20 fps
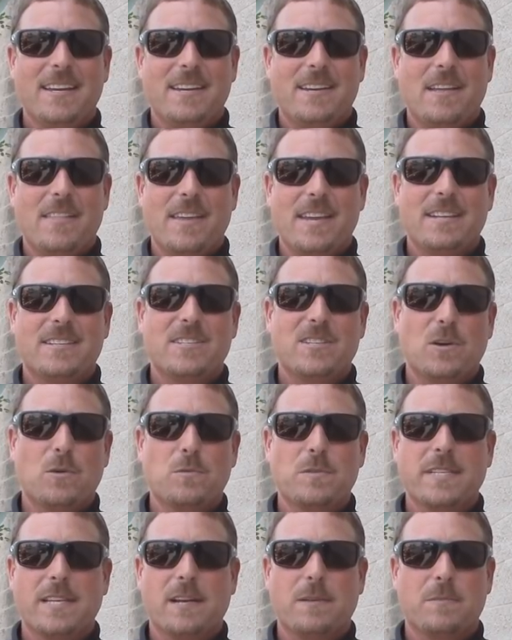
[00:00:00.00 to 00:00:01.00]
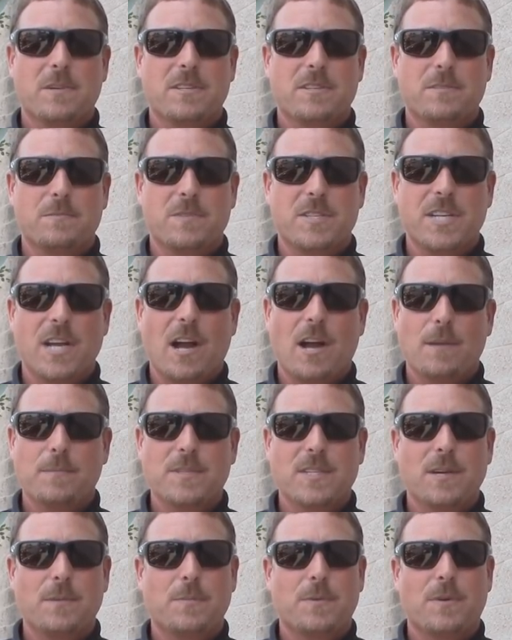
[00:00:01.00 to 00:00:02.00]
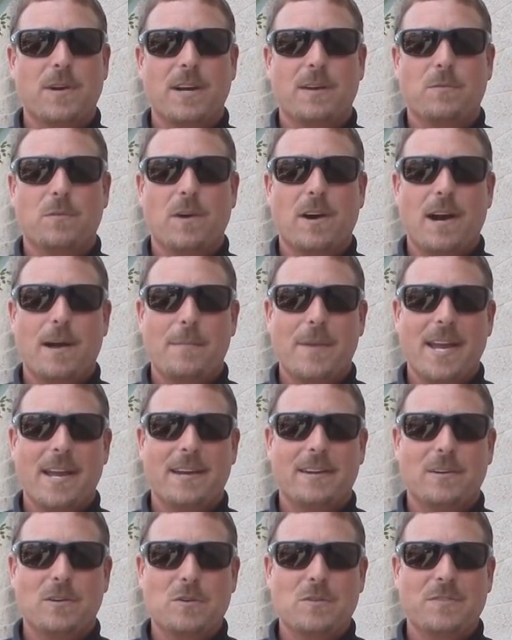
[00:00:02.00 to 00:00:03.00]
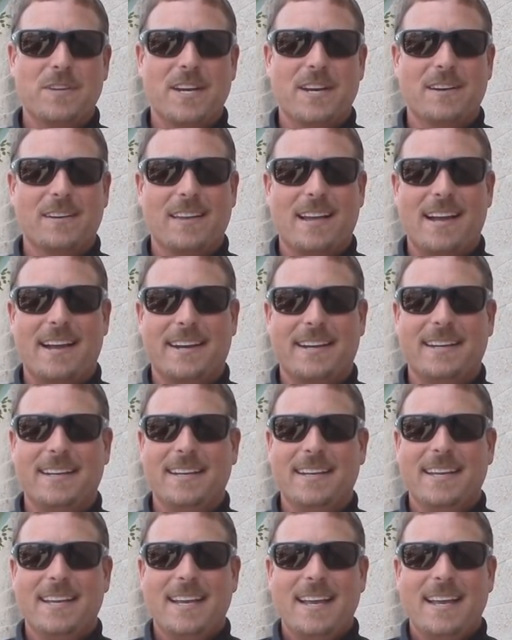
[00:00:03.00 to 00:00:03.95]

You know, they'd sold some to some shops up around where I'm at in North Carolina.